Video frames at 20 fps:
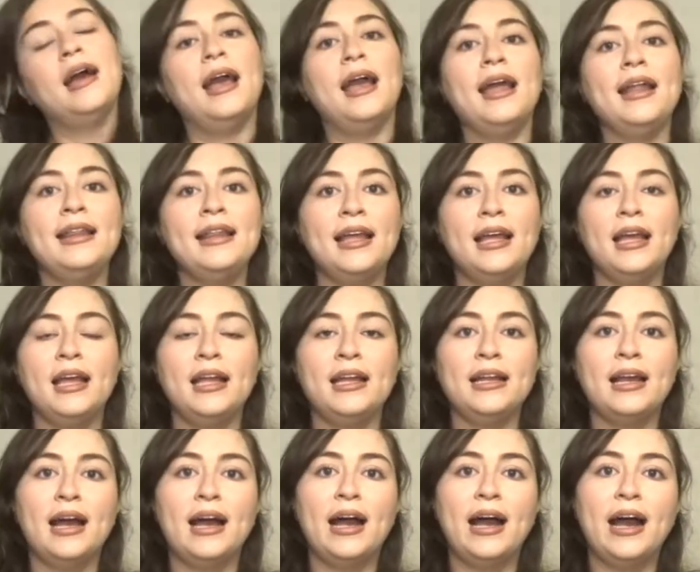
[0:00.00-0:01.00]
And
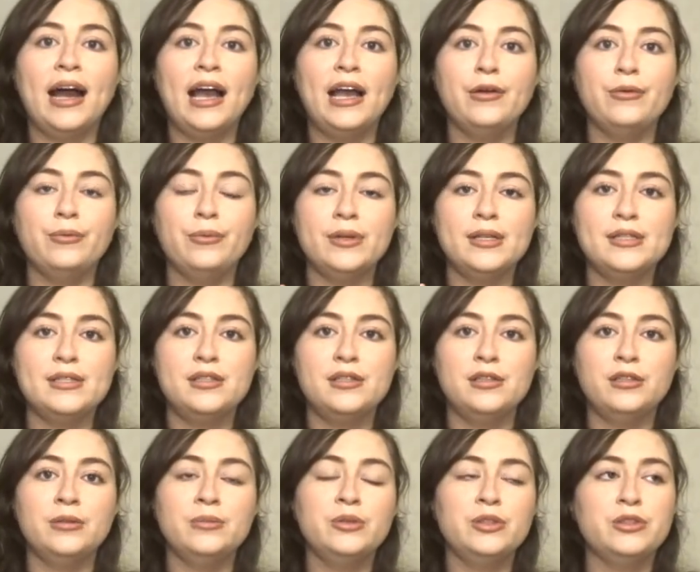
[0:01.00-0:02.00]
then I
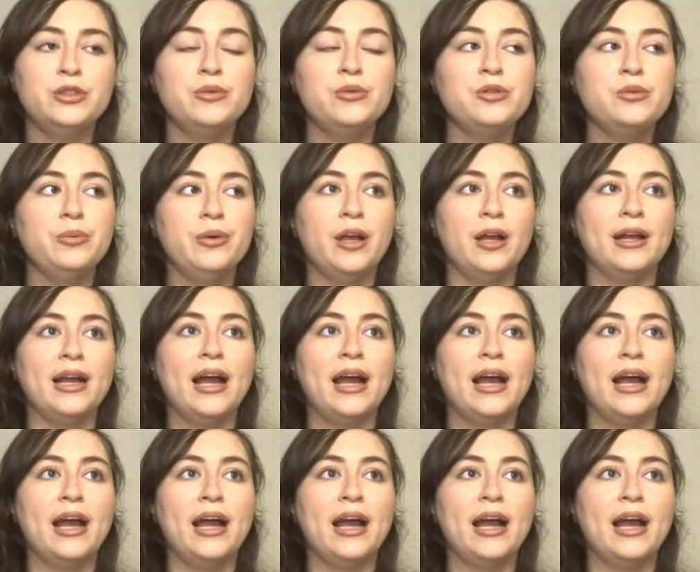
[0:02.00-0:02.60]
resumed, so it was weird.